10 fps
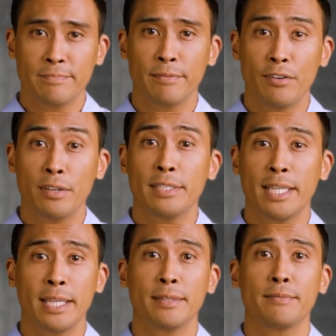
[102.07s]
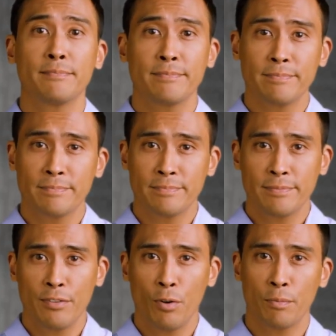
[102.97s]
13.
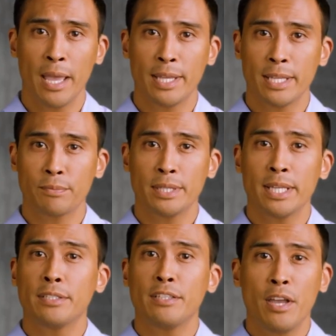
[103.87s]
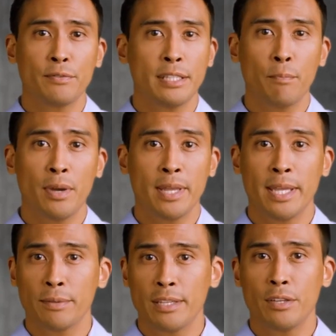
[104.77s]
Fold napkins each time someone
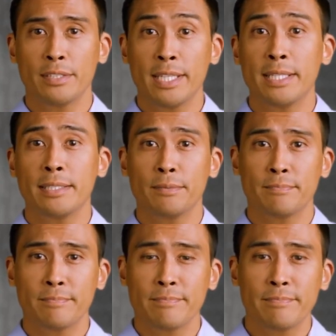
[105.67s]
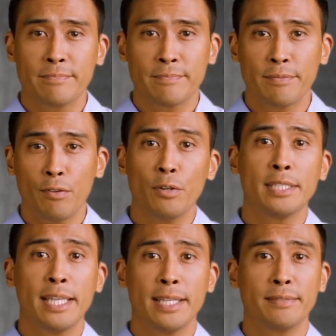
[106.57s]
leaves their seats.
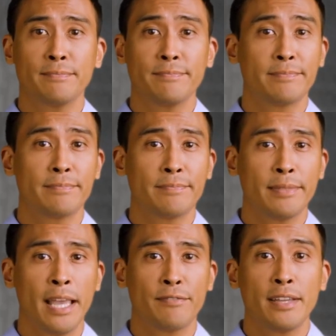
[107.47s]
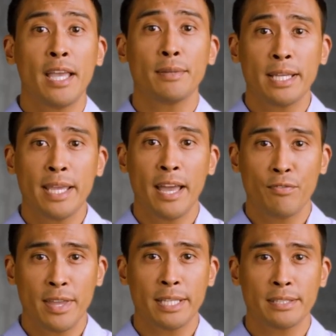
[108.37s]
14. If a napkin
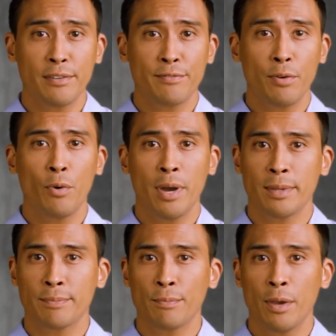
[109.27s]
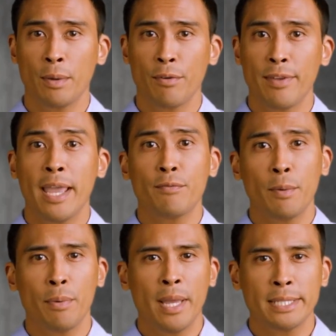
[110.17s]
ever hits the floor, remove and
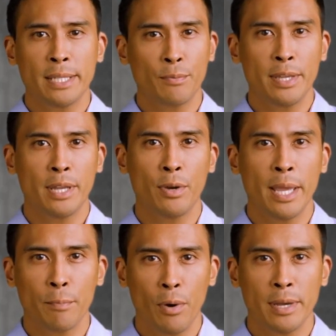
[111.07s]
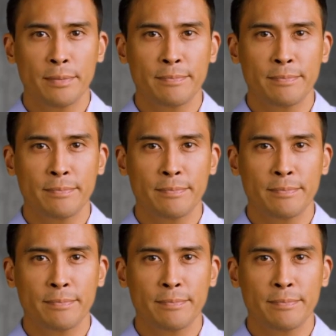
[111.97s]
replace it with a clean one.